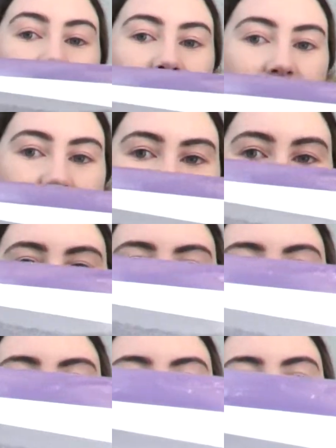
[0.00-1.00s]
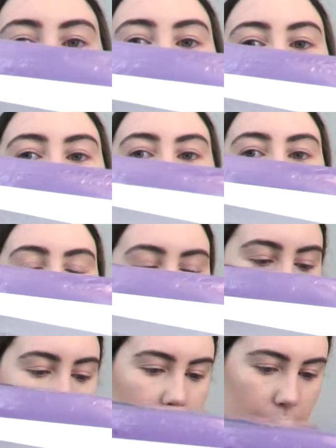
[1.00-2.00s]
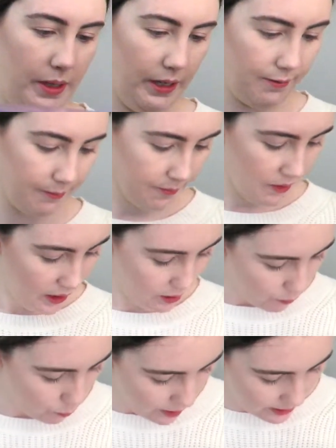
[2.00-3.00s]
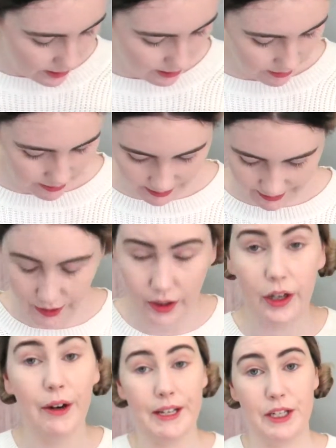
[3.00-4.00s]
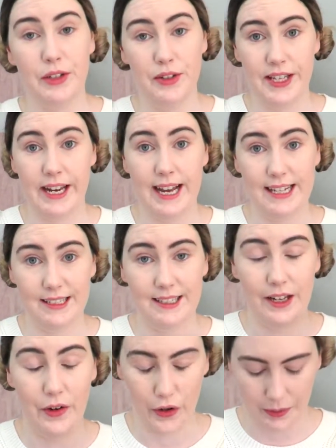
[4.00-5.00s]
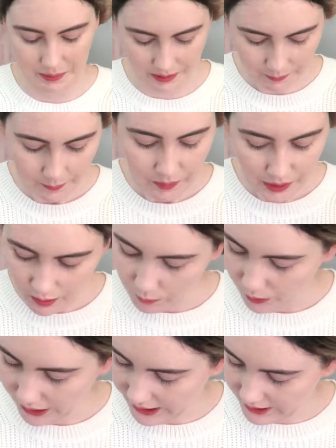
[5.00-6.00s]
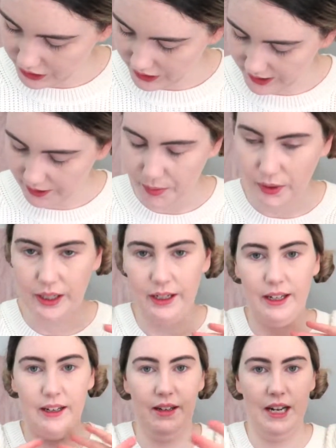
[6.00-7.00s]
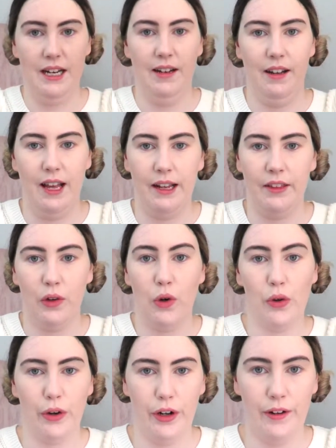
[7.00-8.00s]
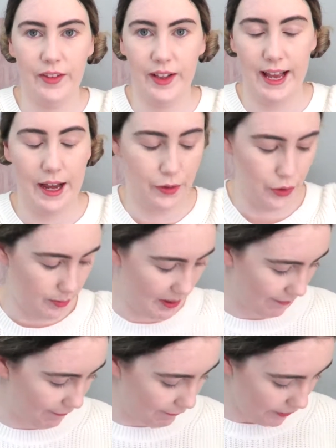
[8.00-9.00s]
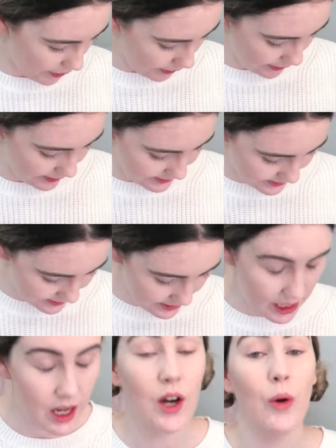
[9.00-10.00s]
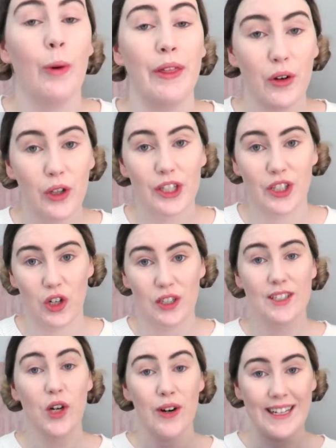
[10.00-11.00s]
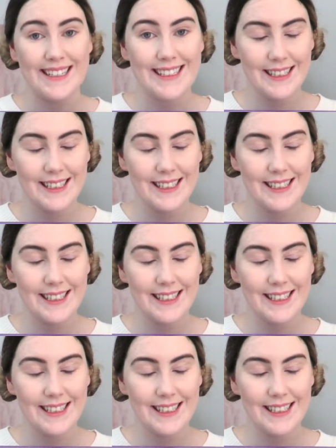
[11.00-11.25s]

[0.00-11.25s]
it is this grey ottoman. We are not going to use it as an ottoman. We are just going to put it in like the corner of the lounge room and fill this with all the dog's toys